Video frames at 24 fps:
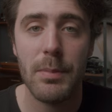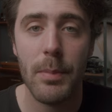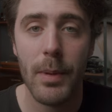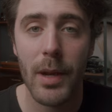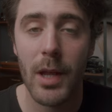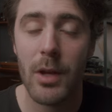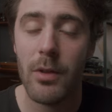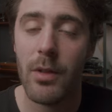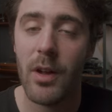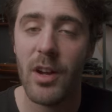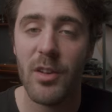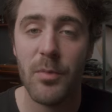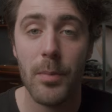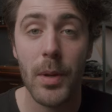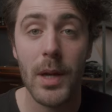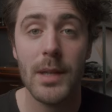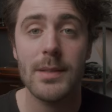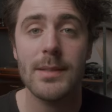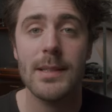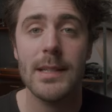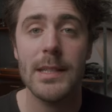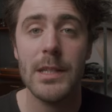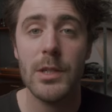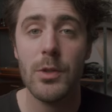below that I've
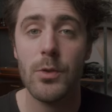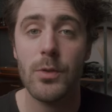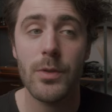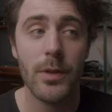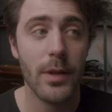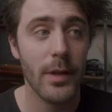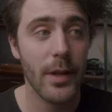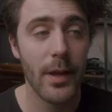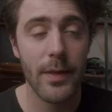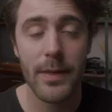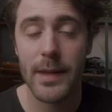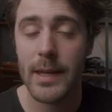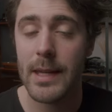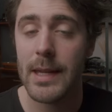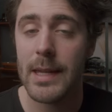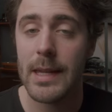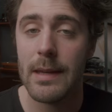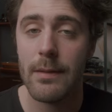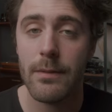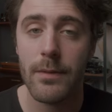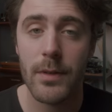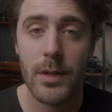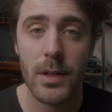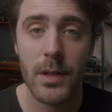personally used that I think
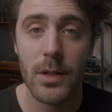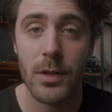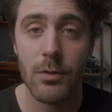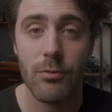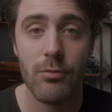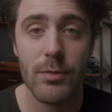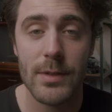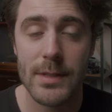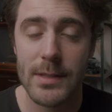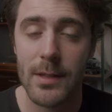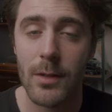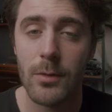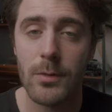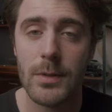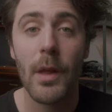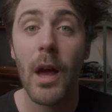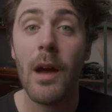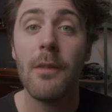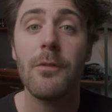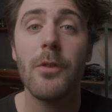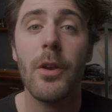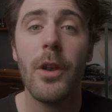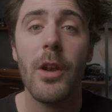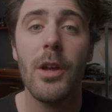give good results.
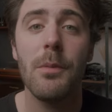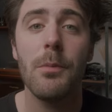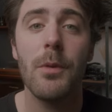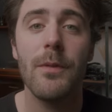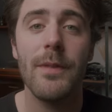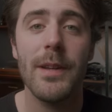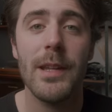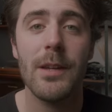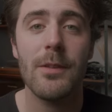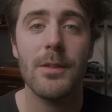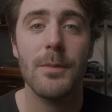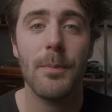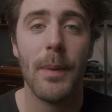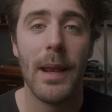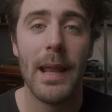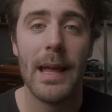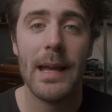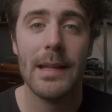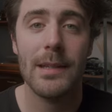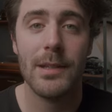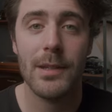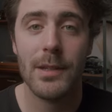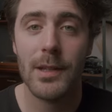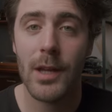I've got a load more videos
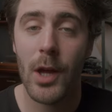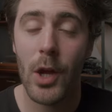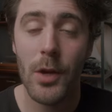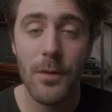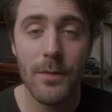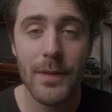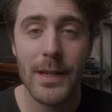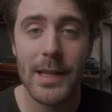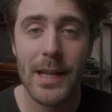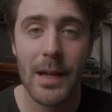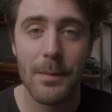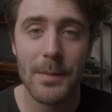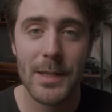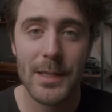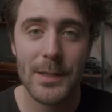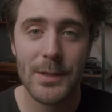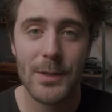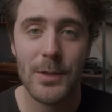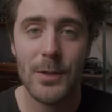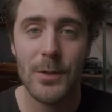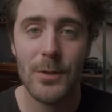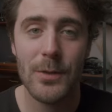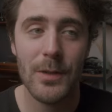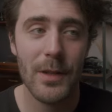planned, hopefully coming
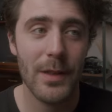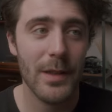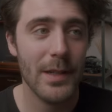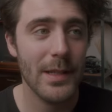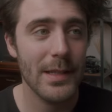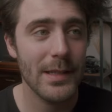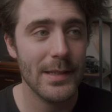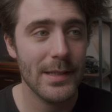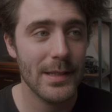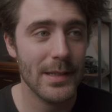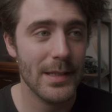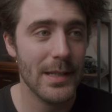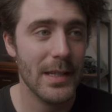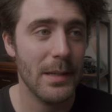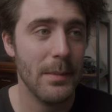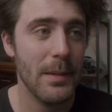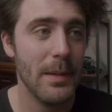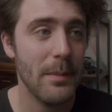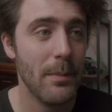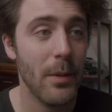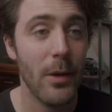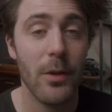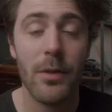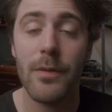soon, that is going to
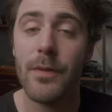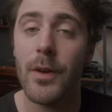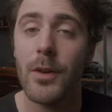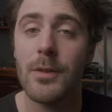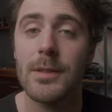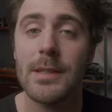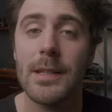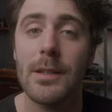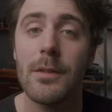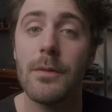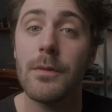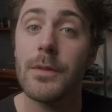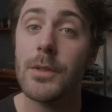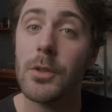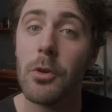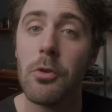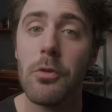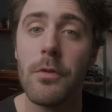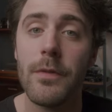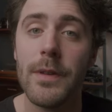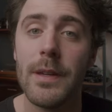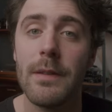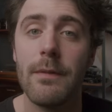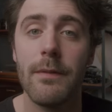be both focusing on
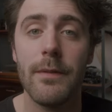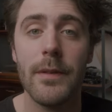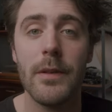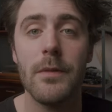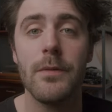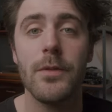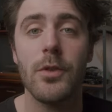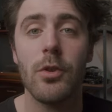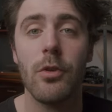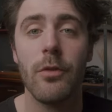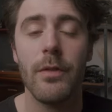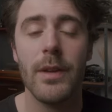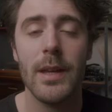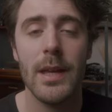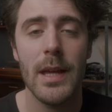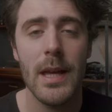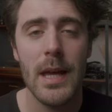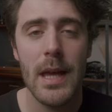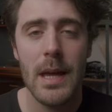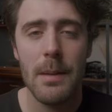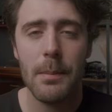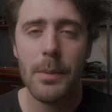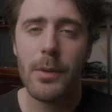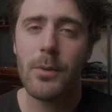photography and film photography,
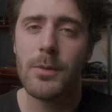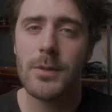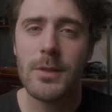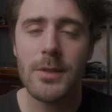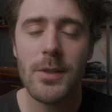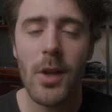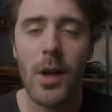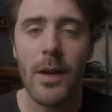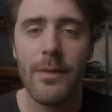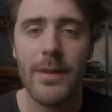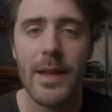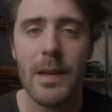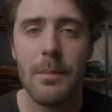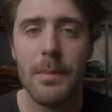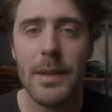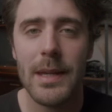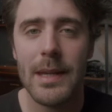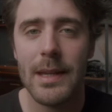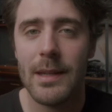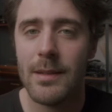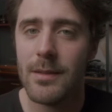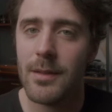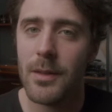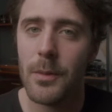but also diving a
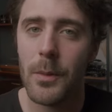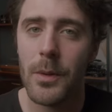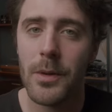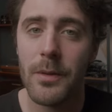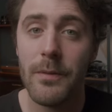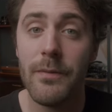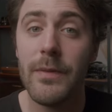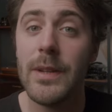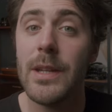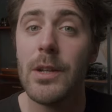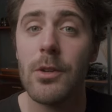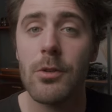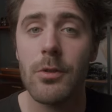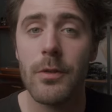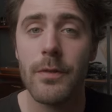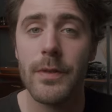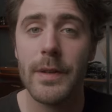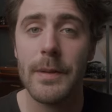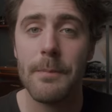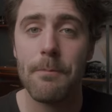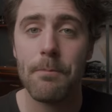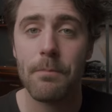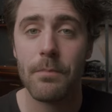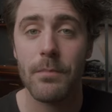bit into the world of
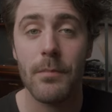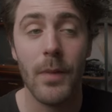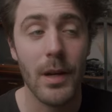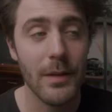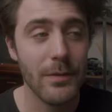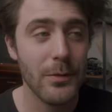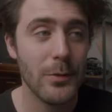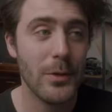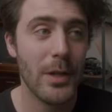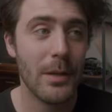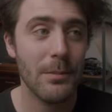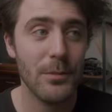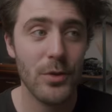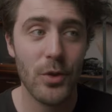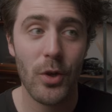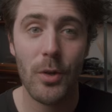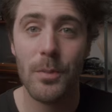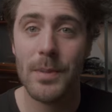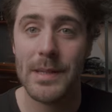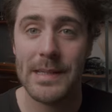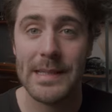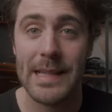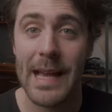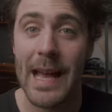videography. My full-time
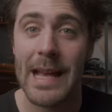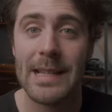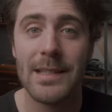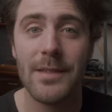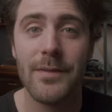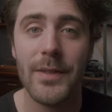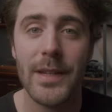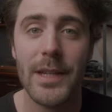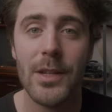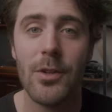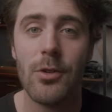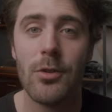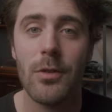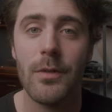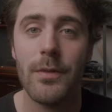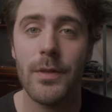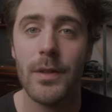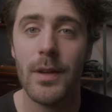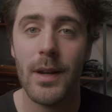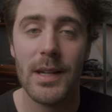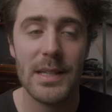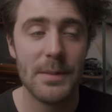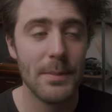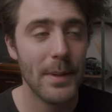job is as a
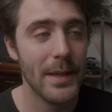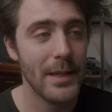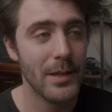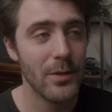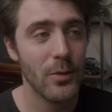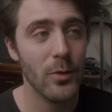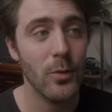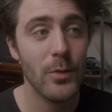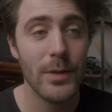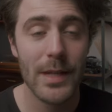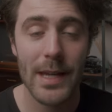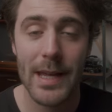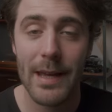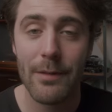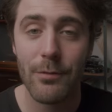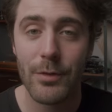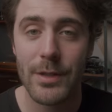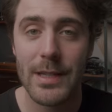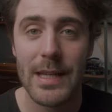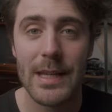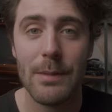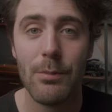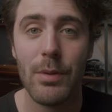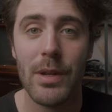videographer. I spend all day,
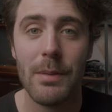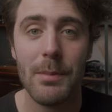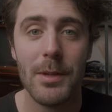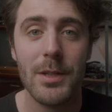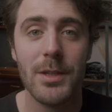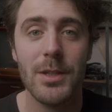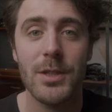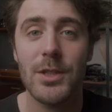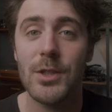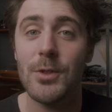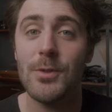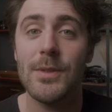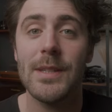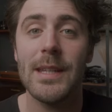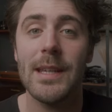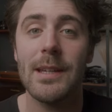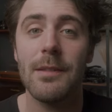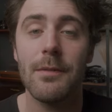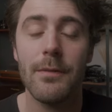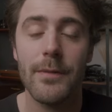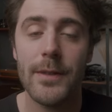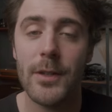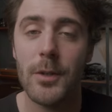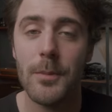every day, pretty much shooting
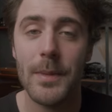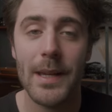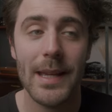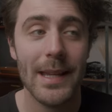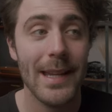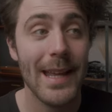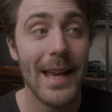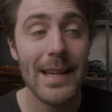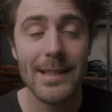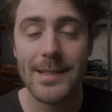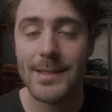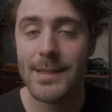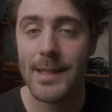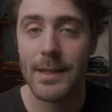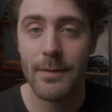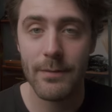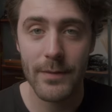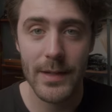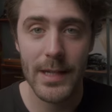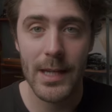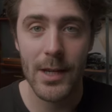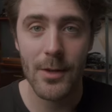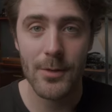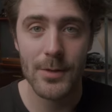and filming and editing
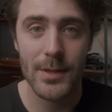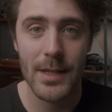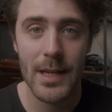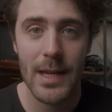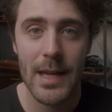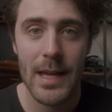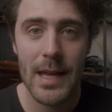videos,